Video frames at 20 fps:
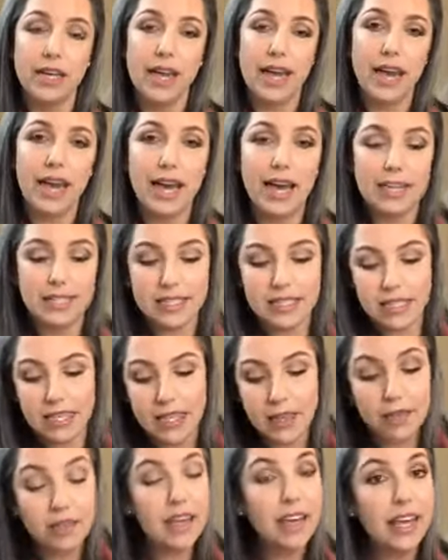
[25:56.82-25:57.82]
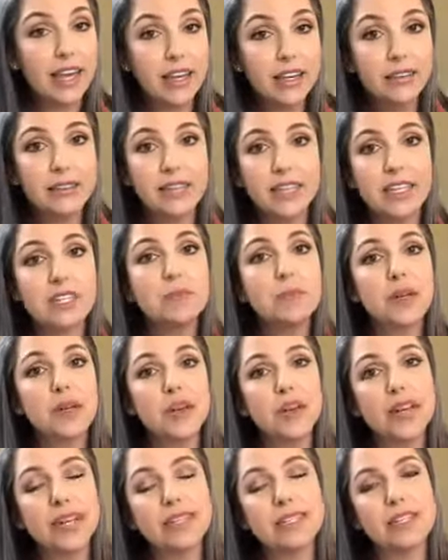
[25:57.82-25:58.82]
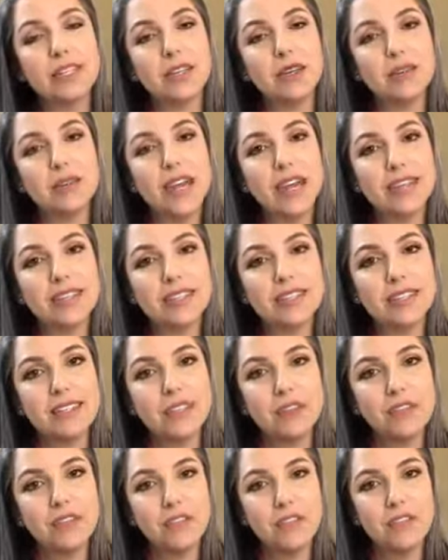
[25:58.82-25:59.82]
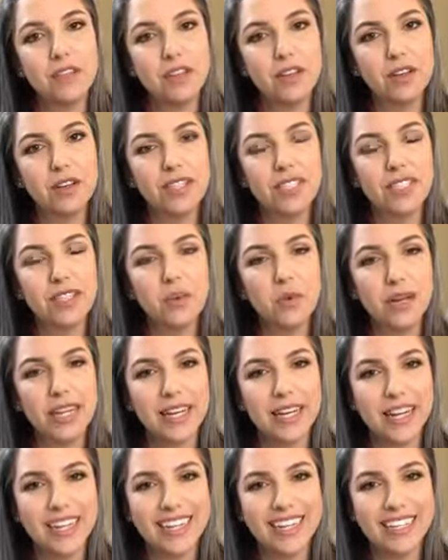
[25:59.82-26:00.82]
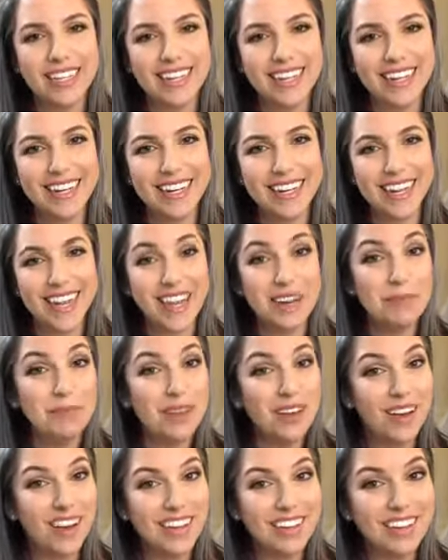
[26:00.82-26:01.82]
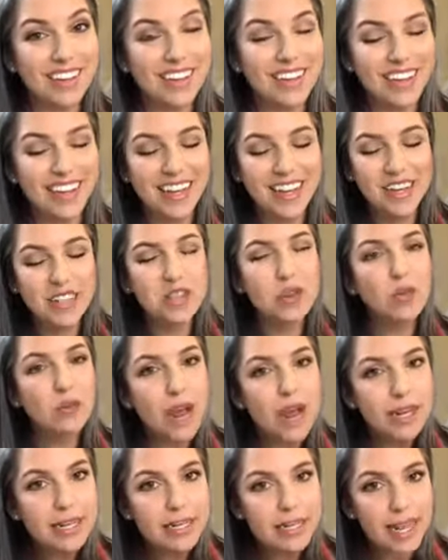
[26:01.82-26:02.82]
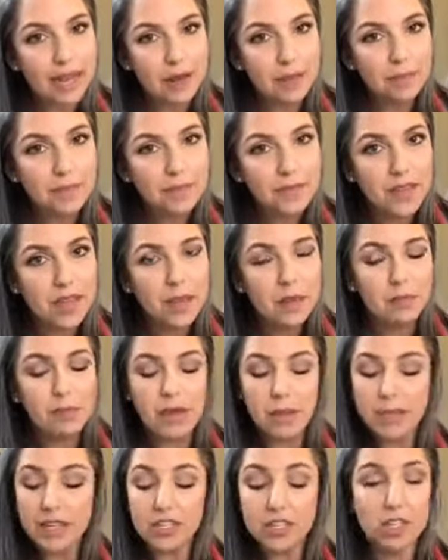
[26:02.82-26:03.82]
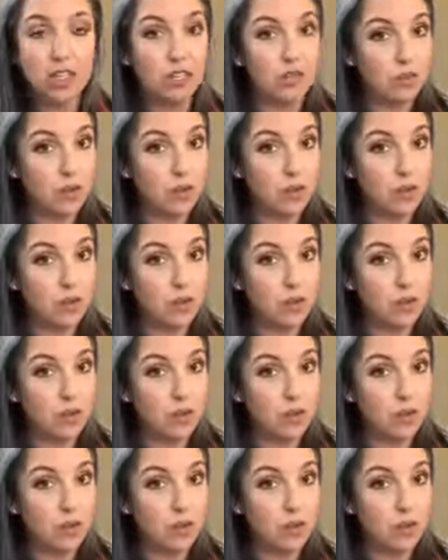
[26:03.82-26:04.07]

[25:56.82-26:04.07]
as the thing, the experience that you'd like to see fulfilled in 2019 and beyond? So write it down. Maybe it's just